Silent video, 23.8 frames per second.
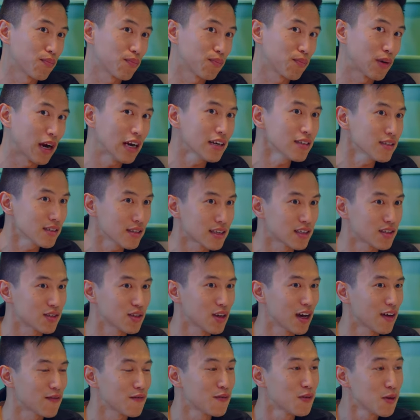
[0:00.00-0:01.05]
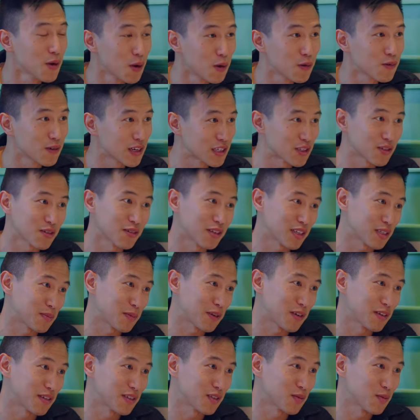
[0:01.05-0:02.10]
prior to this, you have no restaurant
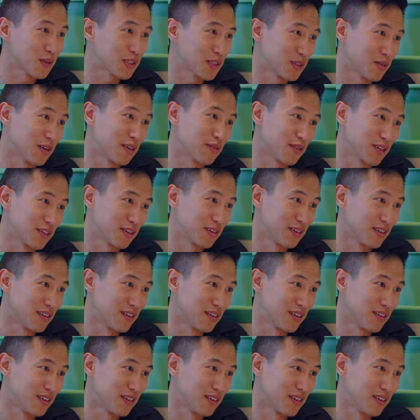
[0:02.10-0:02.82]
experience whatsoever.